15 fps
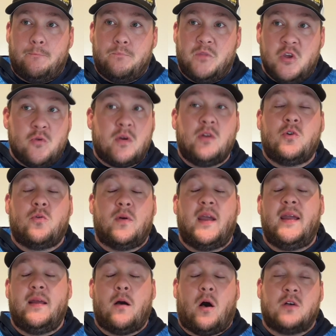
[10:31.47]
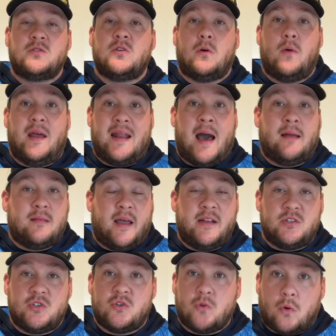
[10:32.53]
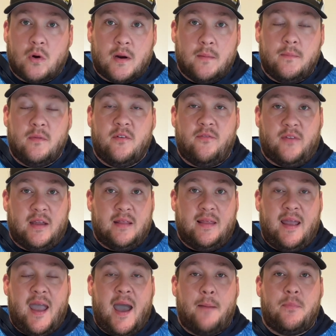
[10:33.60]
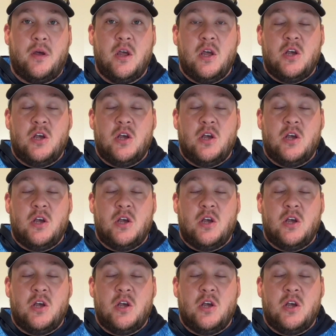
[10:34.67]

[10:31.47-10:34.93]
You can create also an online store via the app.